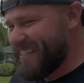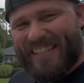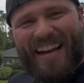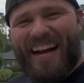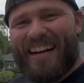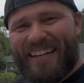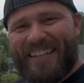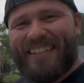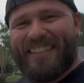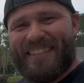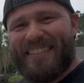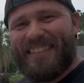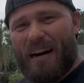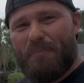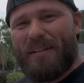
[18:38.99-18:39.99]
Yeah,
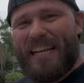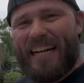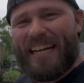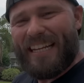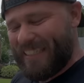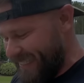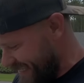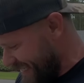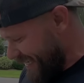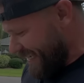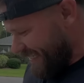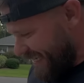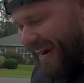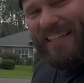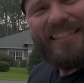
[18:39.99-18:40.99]
I'm digging it.
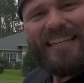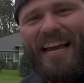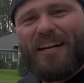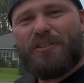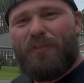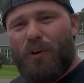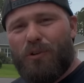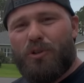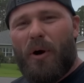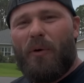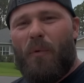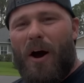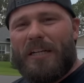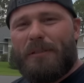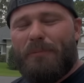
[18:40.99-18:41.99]
Guys and gals, if you
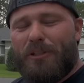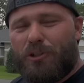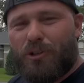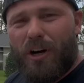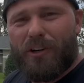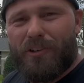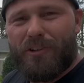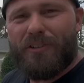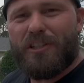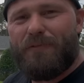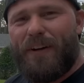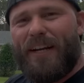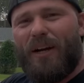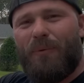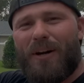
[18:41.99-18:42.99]
enjoyed watching me struggle during this
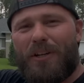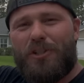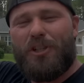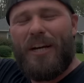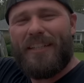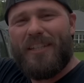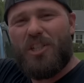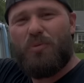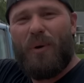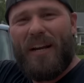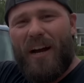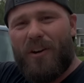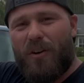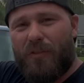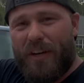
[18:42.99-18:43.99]
video, why don't you check this
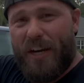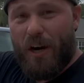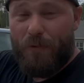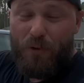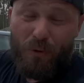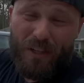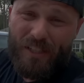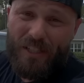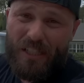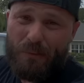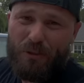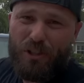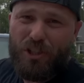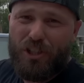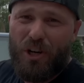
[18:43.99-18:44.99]
one out over here. If you want to see
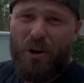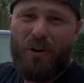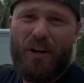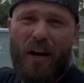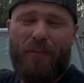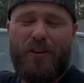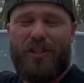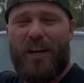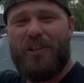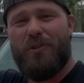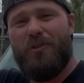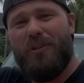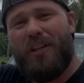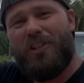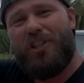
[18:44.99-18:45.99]
some of the show coverage I
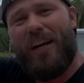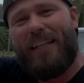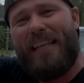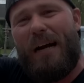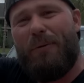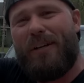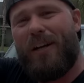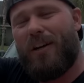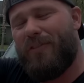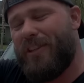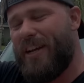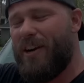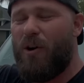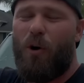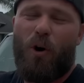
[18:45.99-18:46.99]
do, you can check that one out over
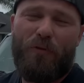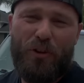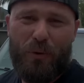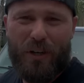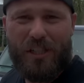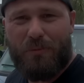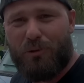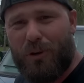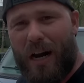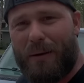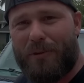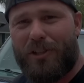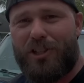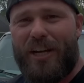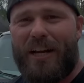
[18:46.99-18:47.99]
there. Or if you want to
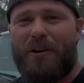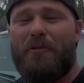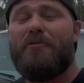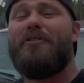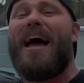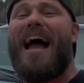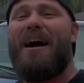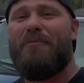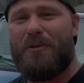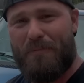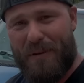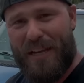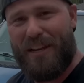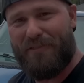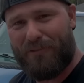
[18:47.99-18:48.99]
subscribe to the channel, that
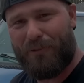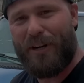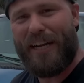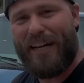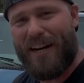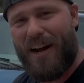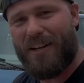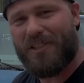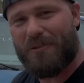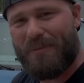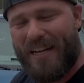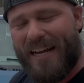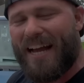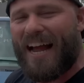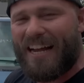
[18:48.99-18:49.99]
would be freaking
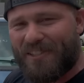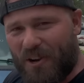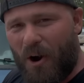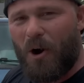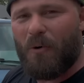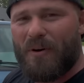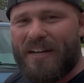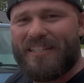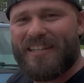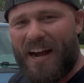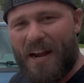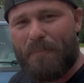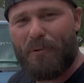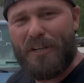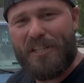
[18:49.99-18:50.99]
awesome. As always,
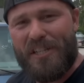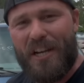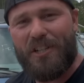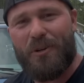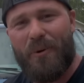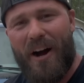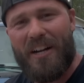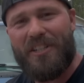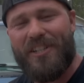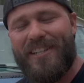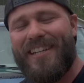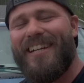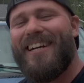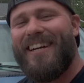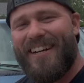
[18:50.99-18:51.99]
I appreciate you
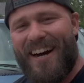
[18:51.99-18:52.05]
watching.